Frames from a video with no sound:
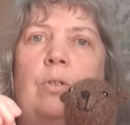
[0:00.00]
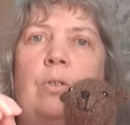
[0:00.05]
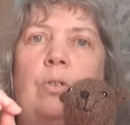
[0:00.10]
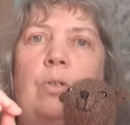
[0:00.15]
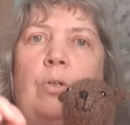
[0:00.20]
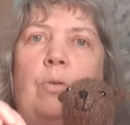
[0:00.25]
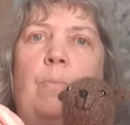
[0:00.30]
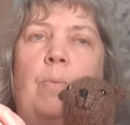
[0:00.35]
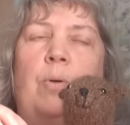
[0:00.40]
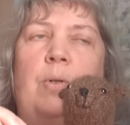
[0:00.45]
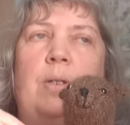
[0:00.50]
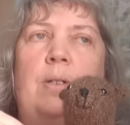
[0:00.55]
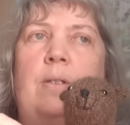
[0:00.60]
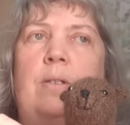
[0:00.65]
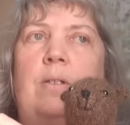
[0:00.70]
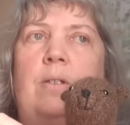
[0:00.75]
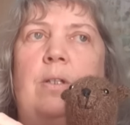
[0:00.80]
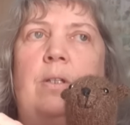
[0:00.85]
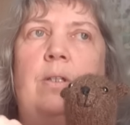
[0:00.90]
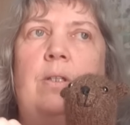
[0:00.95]

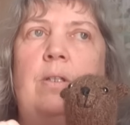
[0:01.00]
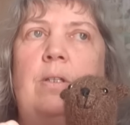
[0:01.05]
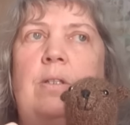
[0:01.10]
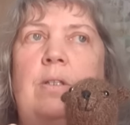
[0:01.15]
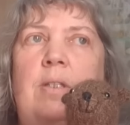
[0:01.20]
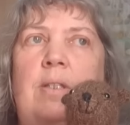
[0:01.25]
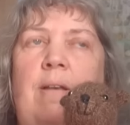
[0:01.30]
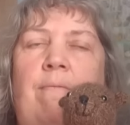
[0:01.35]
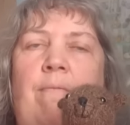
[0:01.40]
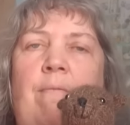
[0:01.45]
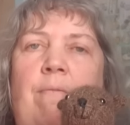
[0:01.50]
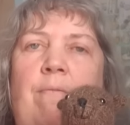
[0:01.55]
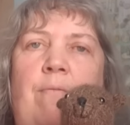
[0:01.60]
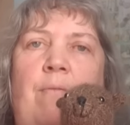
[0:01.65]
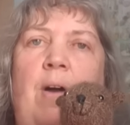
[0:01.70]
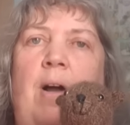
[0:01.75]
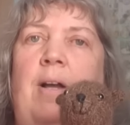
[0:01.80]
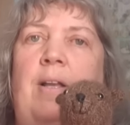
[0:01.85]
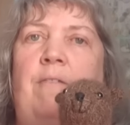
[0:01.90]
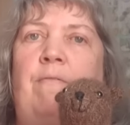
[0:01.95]

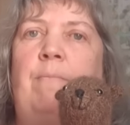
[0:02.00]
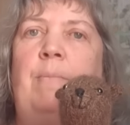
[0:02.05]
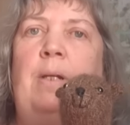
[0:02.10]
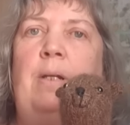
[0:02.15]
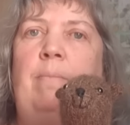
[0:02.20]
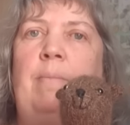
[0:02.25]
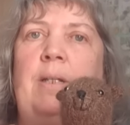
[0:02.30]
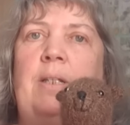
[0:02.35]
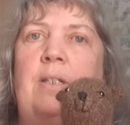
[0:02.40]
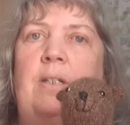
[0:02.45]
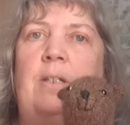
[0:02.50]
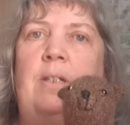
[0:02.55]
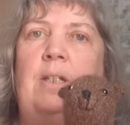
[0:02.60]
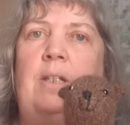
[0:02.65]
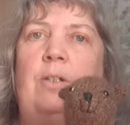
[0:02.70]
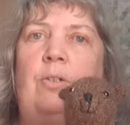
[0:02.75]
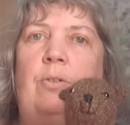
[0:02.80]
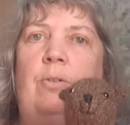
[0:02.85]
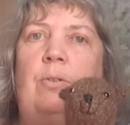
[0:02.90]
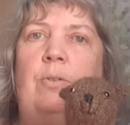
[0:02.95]
2.75mm
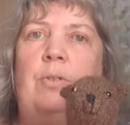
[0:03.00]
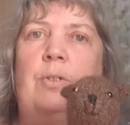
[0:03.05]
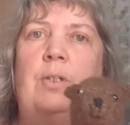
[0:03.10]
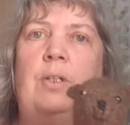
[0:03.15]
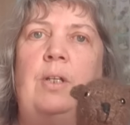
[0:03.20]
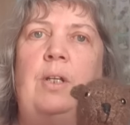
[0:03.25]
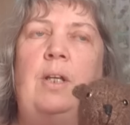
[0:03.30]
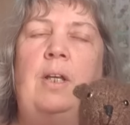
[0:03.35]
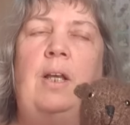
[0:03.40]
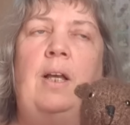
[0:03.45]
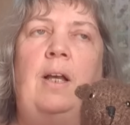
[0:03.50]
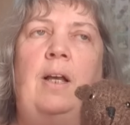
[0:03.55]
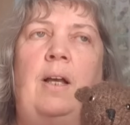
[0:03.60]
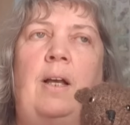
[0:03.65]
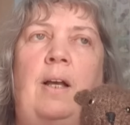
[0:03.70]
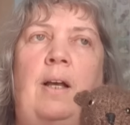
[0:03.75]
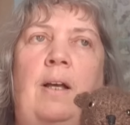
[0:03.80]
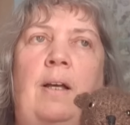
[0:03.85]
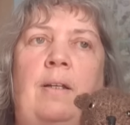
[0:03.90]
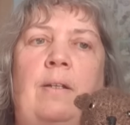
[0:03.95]
needles,
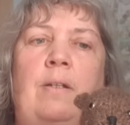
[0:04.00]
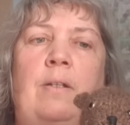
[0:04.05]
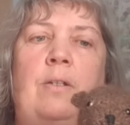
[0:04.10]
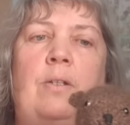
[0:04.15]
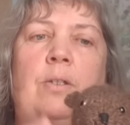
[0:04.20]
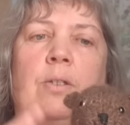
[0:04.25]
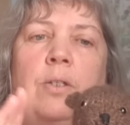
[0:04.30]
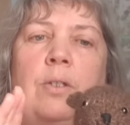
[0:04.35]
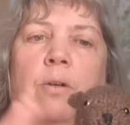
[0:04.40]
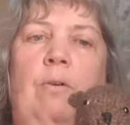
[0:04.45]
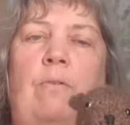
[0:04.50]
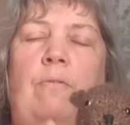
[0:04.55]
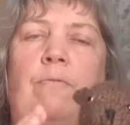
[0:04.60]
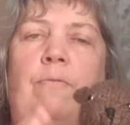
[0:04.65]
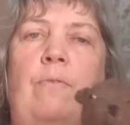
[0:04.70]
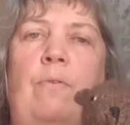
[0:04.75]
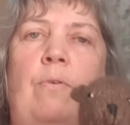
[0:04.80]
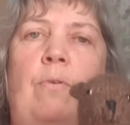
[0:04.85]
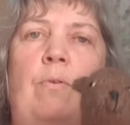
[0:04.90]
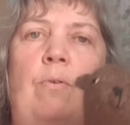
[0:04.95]
and so
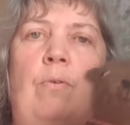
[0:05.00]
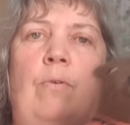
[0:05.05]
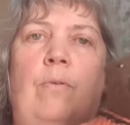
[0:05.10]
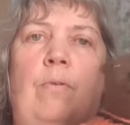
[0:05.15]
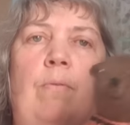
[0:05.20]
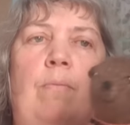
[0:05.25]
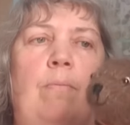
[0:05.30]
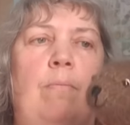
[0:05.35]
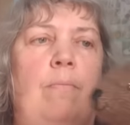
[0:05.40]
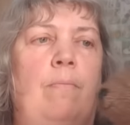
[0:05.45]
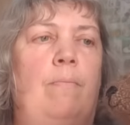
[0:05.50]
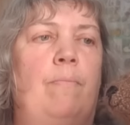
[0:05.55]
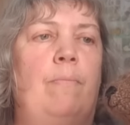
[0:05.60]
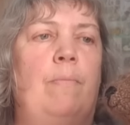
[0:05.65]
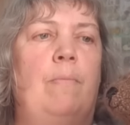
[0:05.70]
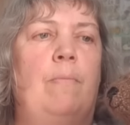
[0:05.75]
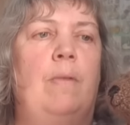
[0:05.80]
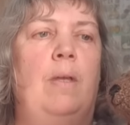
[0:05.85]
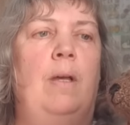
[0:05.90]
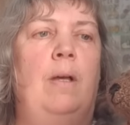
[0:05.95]
for
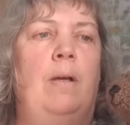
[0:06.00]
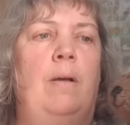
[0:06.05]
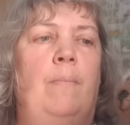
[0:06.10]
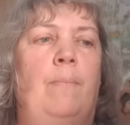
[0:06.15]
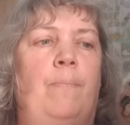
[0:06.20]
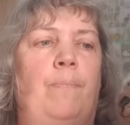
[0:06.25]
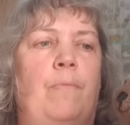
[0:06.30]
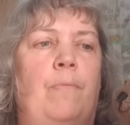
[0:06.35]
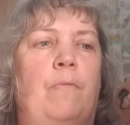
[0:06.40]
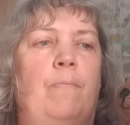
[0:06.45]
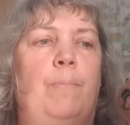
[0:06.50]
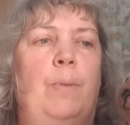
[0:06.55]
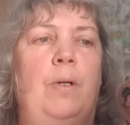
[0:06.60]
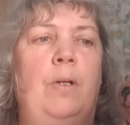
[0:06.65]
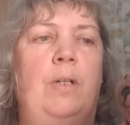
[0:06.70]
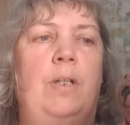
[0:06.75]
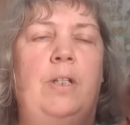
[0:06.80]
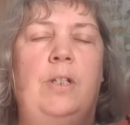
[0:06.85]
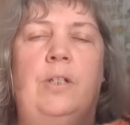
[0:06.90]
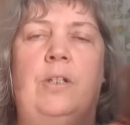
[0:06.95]

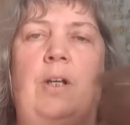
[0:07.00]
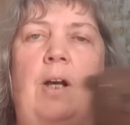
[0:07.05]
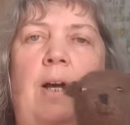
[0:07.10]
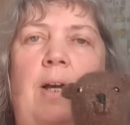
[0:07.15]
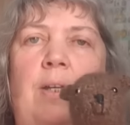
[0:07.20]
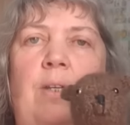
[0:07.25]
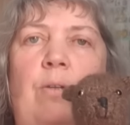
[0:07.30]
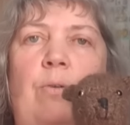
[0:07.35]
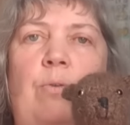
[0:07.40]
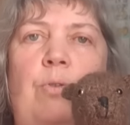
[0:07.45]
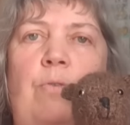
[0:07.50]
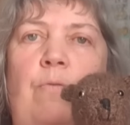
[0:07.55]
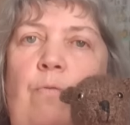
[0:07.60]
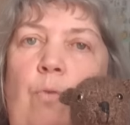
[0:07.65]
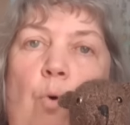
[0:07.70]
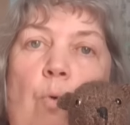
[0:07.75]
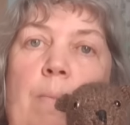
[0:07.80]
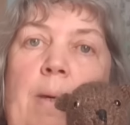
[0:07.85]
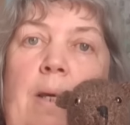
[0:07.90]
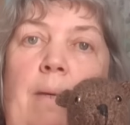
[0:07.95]
Bernard I used
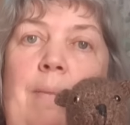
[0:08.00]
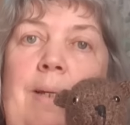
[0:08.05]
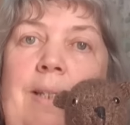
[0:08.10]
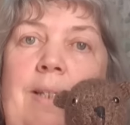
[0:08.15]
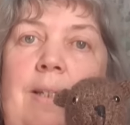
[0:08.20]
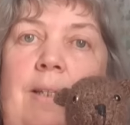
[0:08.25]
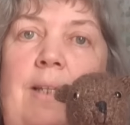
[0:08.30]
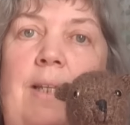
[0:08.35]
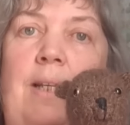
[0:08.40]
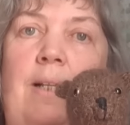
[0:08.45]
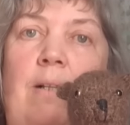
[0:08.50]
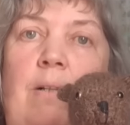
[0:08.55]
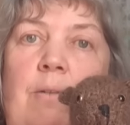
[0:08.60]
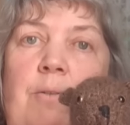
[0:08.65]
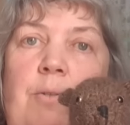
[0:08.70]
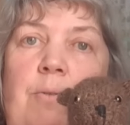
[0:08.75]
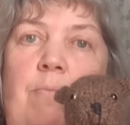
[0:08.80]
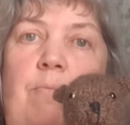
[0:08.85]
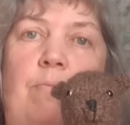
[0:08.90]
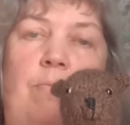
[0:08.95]
4mm
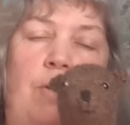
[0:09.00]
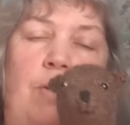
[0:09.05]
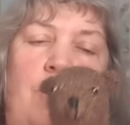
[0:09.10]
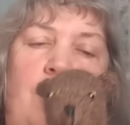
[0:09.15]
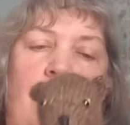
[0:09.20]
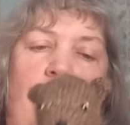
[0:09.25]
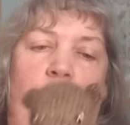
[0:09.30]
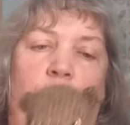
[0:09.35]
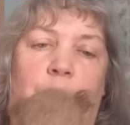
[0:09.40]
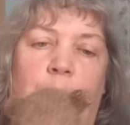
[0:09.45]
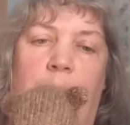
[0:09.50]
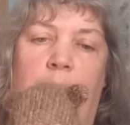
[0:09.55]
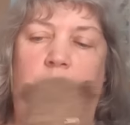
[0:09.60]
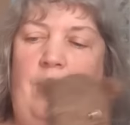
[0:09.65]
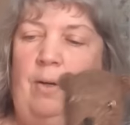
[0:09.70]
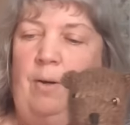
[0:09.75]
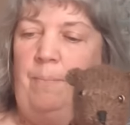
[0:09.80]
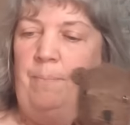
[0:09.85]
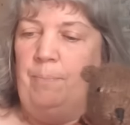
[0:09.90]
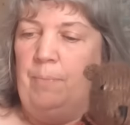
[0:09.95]
needles with Aran Weight
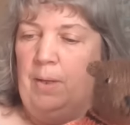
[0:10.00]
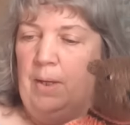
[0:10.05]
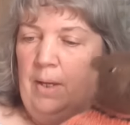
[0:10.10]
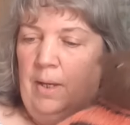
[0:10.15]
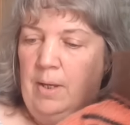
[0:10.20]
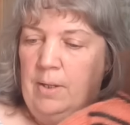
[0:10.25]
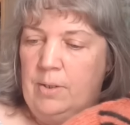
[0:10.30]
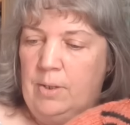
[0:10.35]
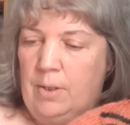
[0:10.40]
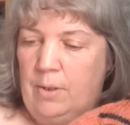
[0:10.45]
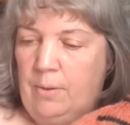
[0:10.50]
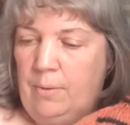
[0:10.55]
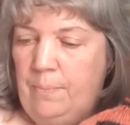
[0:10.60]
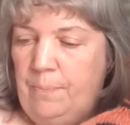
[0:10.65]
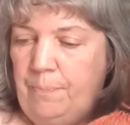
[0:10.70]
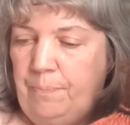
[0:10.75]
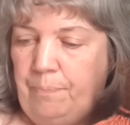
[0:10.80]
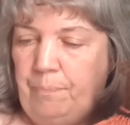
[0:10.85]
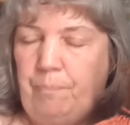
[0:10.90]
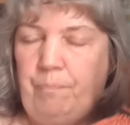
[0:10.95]
yarn. So
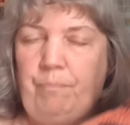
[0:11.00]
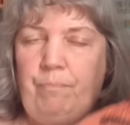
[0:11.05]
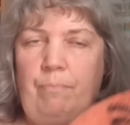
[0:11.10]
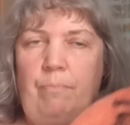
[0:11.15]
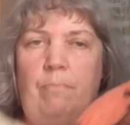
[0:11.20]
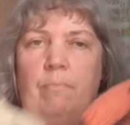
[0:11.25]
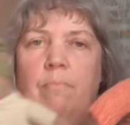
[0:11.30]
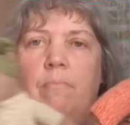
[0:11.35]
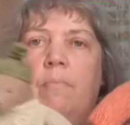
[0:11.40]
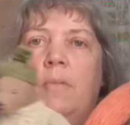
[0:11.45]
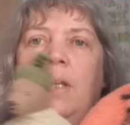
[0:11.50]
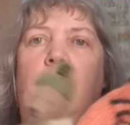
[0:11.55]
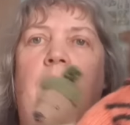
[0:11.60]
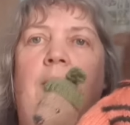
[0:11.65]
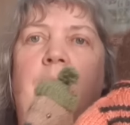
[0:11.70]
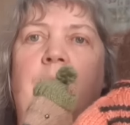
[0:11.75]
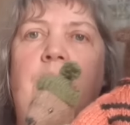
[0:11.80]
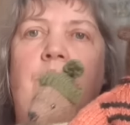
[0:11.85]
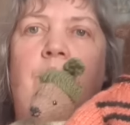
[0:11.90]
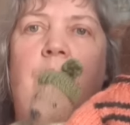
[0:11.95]

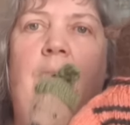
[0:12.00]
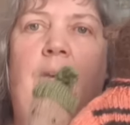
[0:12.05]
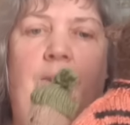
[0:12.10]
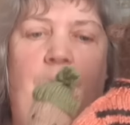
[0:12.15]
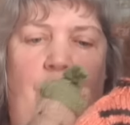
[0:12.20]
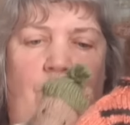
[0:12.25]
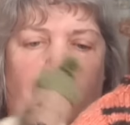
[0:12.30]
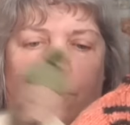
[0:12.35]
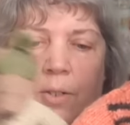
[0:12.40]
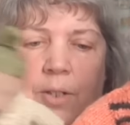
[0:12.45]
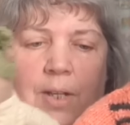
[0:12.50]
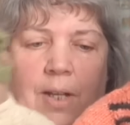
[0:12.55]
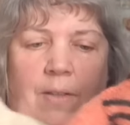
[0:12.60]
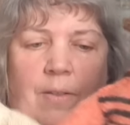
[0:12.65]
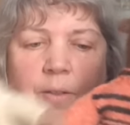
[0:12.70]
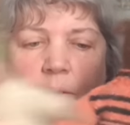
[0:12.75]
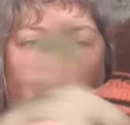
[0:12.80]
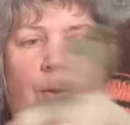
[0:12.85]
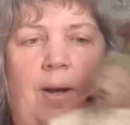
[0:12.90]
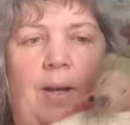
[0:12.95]
there they are
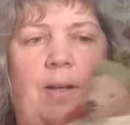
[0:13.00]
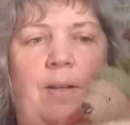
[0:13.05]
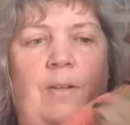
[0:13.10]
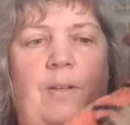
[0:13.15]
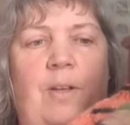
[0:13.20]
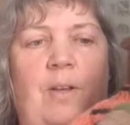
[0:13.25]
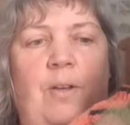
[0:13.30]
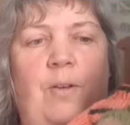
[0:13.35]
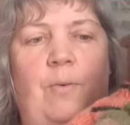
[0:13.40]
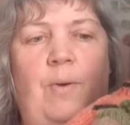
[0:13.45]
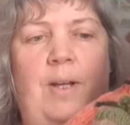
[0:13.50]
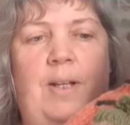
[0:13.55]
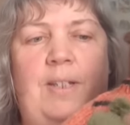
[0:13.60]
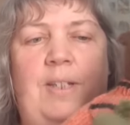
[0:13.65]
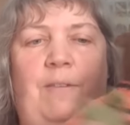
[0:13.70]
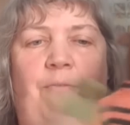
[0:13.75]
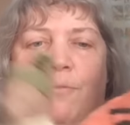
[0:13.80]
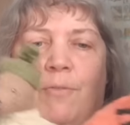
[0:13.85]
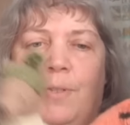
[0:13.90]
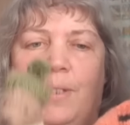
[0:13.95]
together, quite a
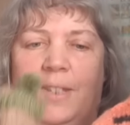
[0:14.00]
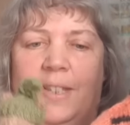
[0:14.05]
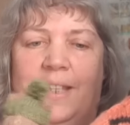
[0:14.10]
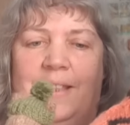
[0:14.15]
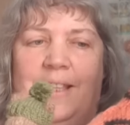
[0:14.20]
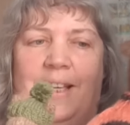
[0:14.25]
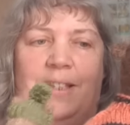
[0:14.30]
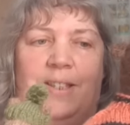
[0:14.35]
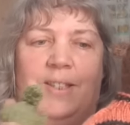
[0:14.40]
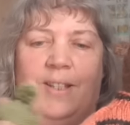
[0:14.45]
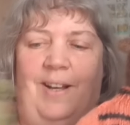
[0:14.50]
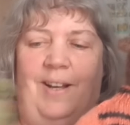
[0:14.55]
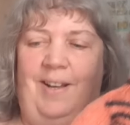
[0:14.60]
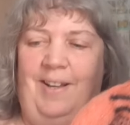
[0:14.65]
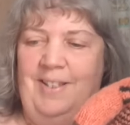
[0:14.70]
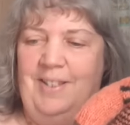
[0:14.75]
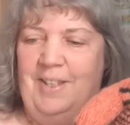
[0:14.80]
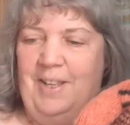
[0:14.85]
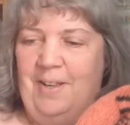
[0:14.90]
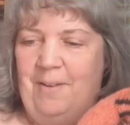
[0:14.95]
difference in their
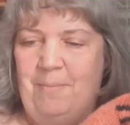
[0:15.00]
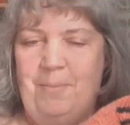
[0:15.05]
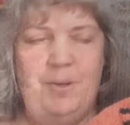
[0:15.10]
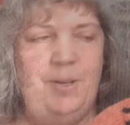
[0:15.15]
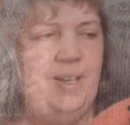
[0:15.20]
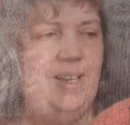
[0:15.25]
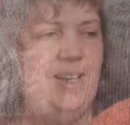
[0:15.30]
size, but